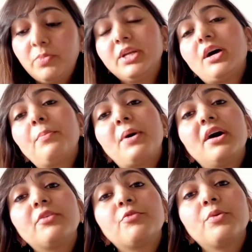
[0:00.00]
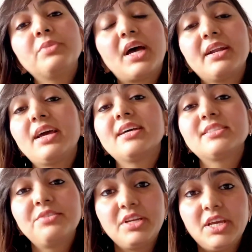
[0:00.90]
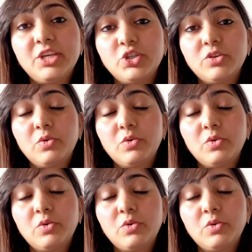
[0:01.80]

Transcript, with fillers: But apart from that, as a radiation